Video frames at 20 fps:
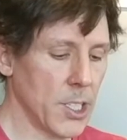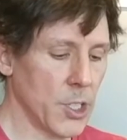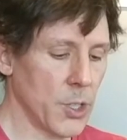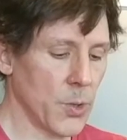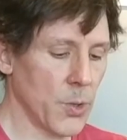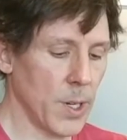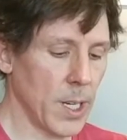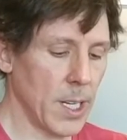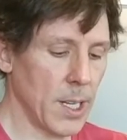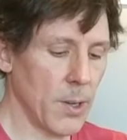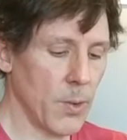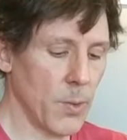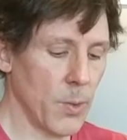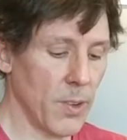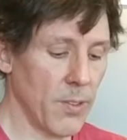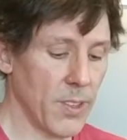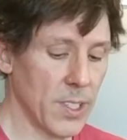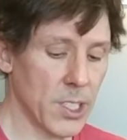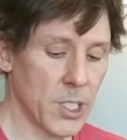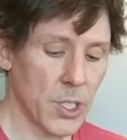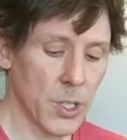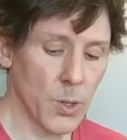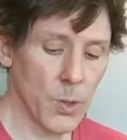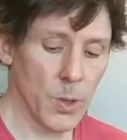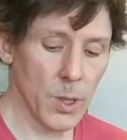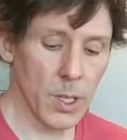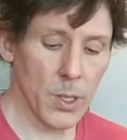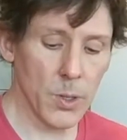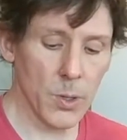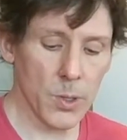joint. And if it's too
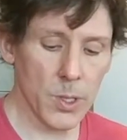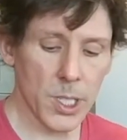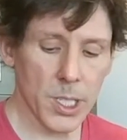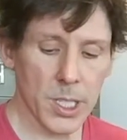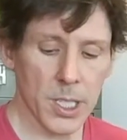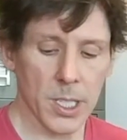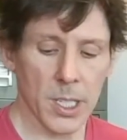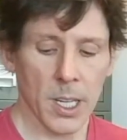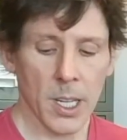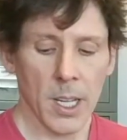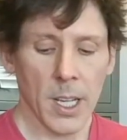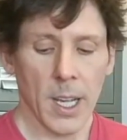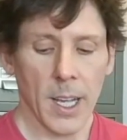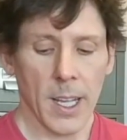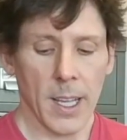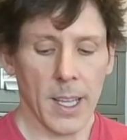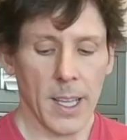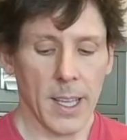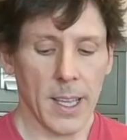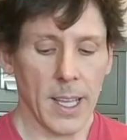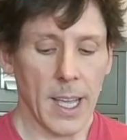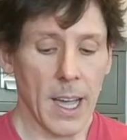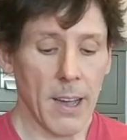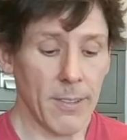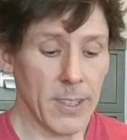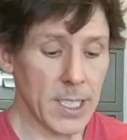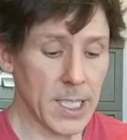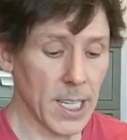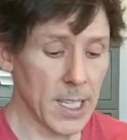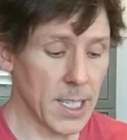loose, they
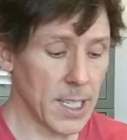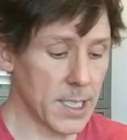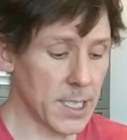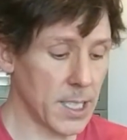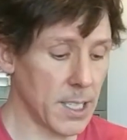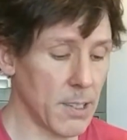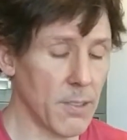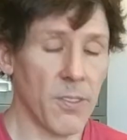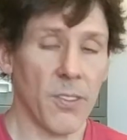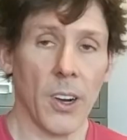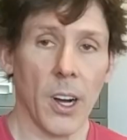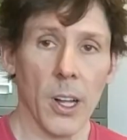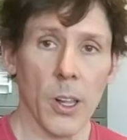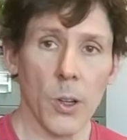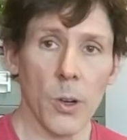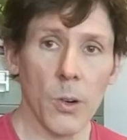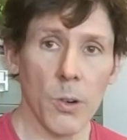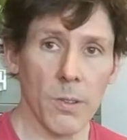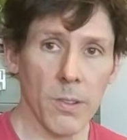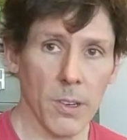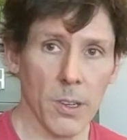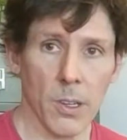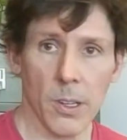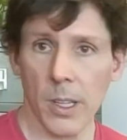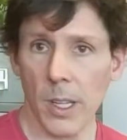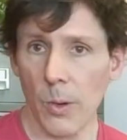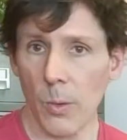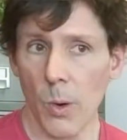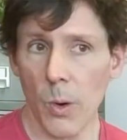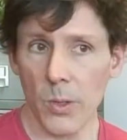have a tendency to fall over, or
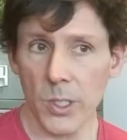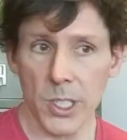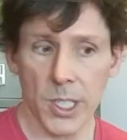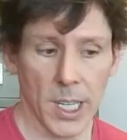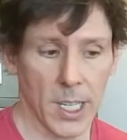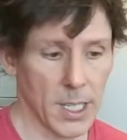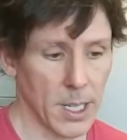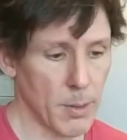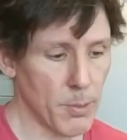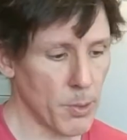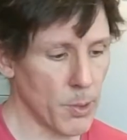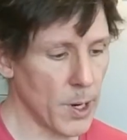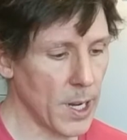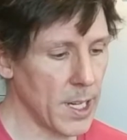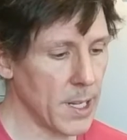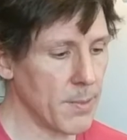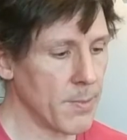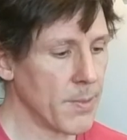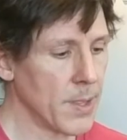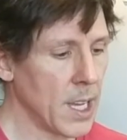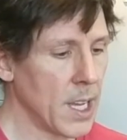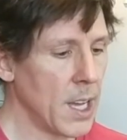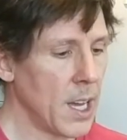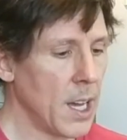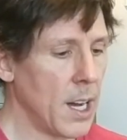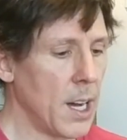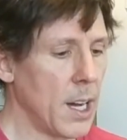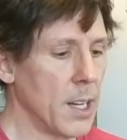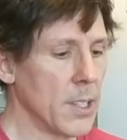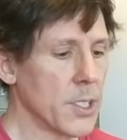they won't stand upright.
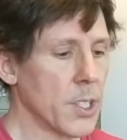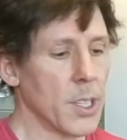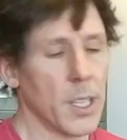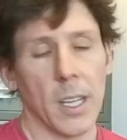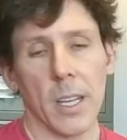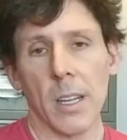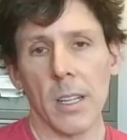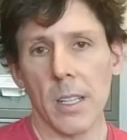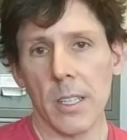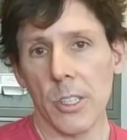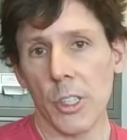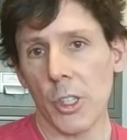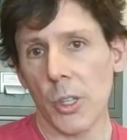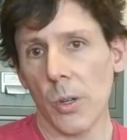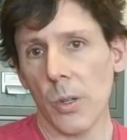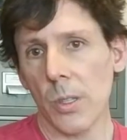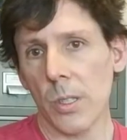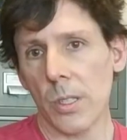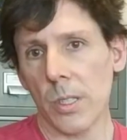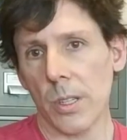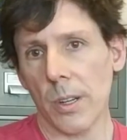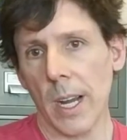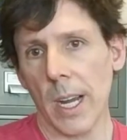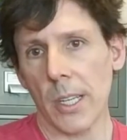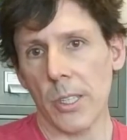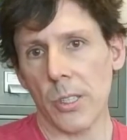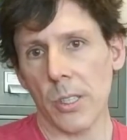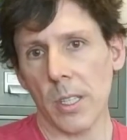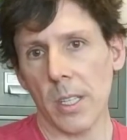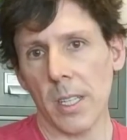So the shoulders are
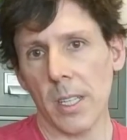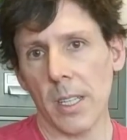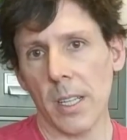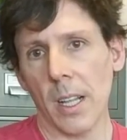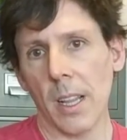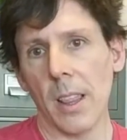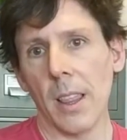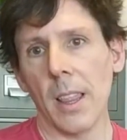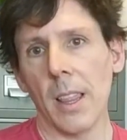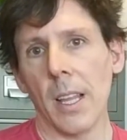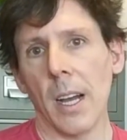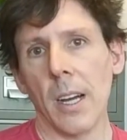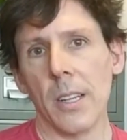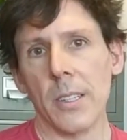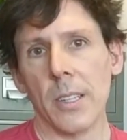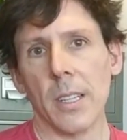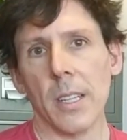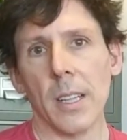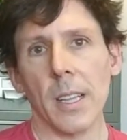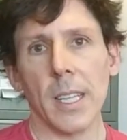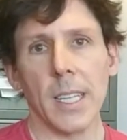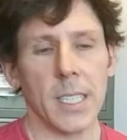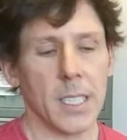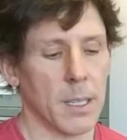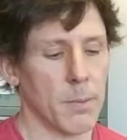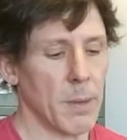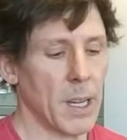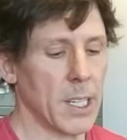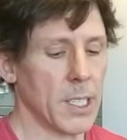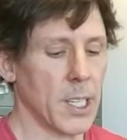actually under the
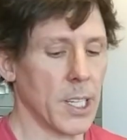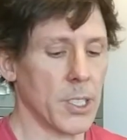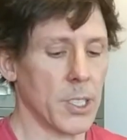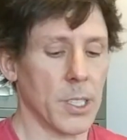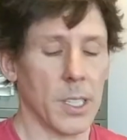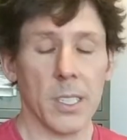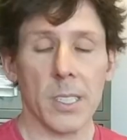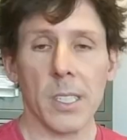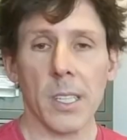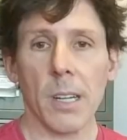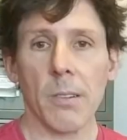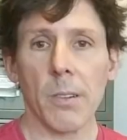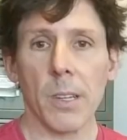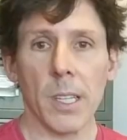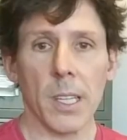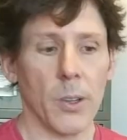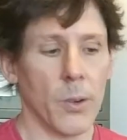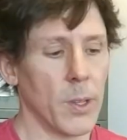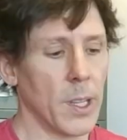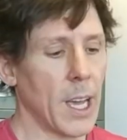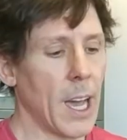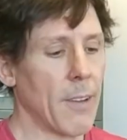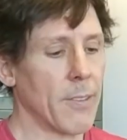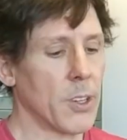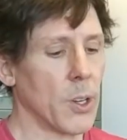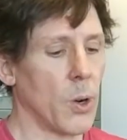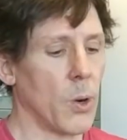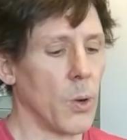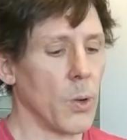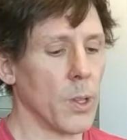least amount of tension because they really only have
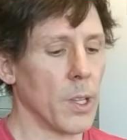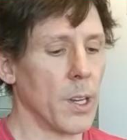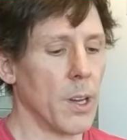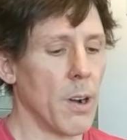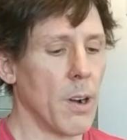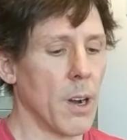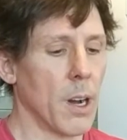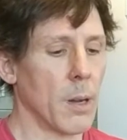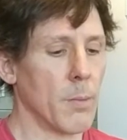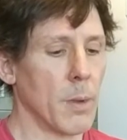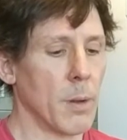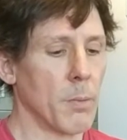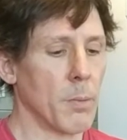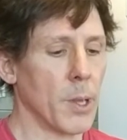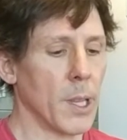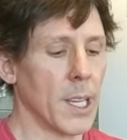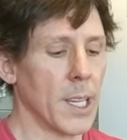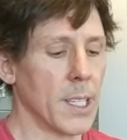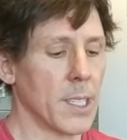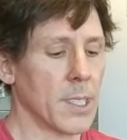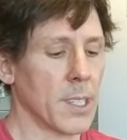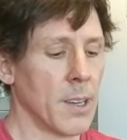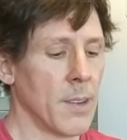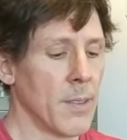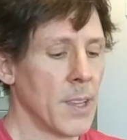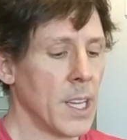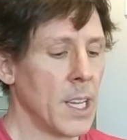to hold an arm in place.